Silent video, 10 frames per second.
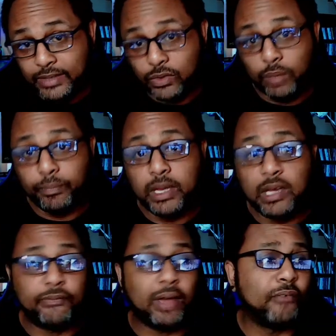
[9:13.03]
be a
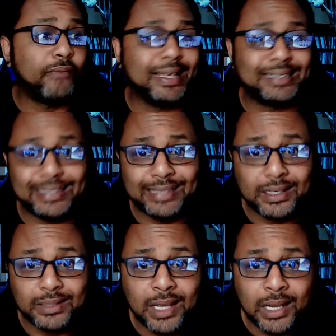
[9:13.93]
Final Fantasy
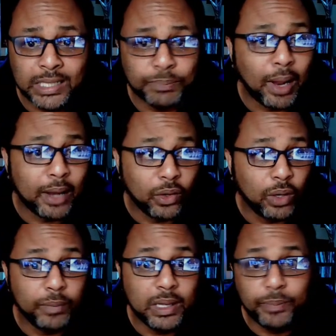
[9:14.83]
16, it's probably going
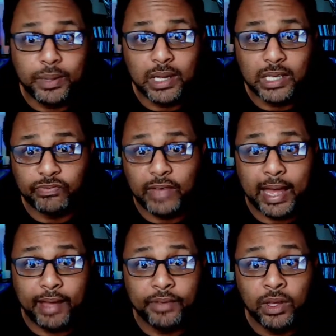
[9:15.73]
to be
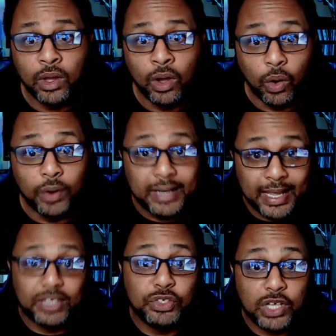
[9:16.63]
PS5 or
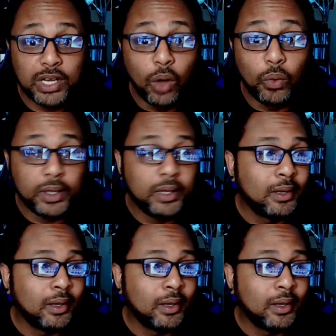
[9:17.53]
next gen only.